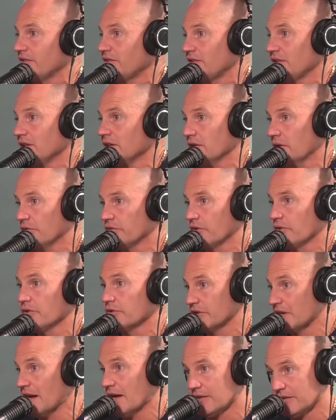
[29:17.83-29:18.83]
So
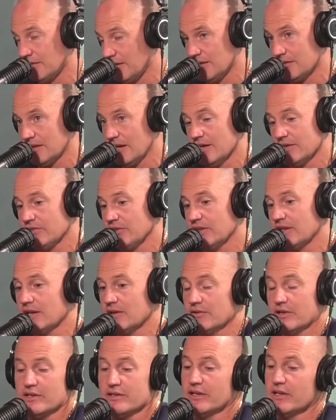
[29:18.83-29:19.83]
there's take that into
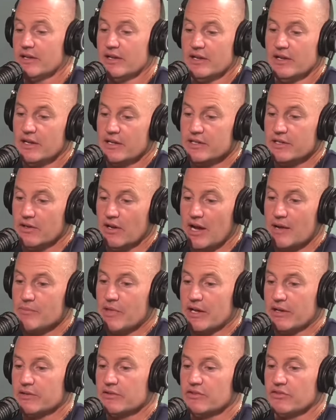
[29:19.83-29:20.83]
account. I'm
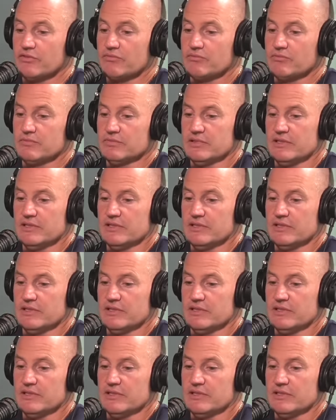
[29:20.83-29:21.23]
not just.